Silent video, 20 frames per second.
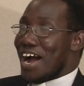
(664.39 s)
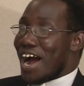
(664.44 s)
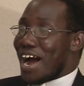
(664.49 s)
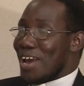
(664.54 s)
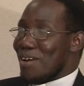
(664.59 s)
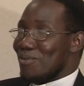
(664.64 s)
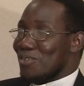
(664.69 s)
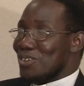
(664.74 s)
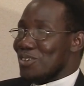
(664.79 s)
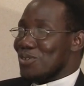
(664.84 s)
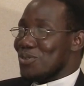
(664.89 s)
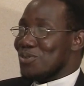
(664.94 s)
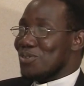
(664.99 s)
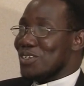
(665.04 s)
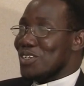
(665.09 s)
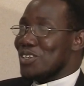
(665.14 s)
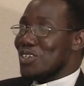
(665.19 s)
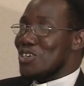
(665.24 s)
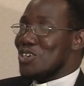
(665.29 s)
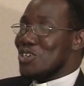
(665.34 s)
I have
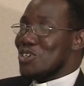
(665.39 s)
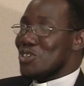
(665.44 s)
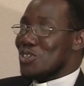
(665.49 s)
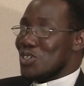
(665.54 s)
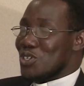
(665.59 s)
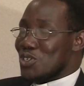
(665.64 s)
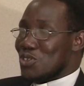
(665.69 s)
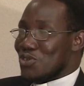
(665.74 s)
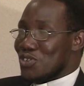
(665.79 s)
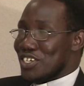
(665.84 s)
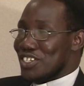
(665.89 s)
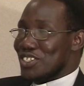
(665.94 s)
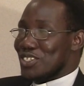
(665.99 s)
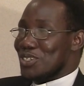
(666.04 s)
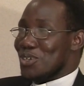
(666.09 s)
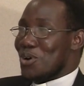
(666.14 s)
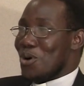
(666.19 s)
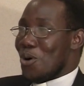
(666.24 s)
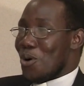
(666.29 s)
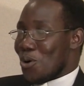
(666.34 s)
chosen to dress
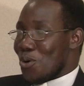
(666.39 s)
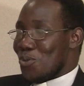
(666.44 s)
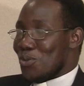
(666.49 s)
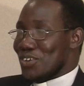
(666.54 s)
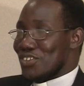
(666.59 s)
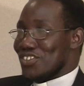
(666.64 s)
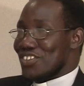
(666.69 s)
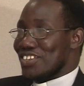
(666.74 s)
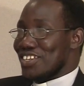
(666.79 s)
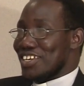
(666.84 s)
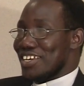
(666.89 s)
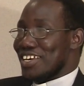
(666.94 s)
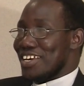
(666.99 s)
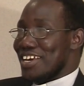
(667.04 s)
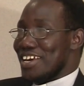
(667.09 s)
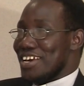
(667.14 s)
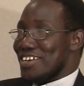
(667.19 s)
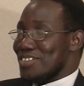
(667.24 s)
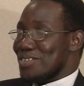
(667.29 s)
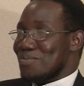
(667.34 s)
always
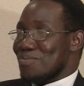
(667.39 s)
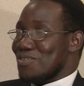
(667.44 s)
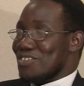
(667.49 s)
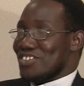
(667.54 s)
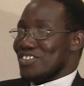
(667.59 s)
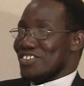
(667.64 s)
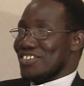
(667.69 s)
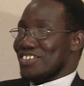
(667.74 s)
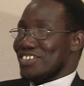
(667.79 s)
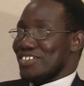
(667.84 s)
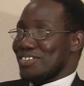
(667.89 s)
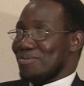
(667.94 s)
as a priest.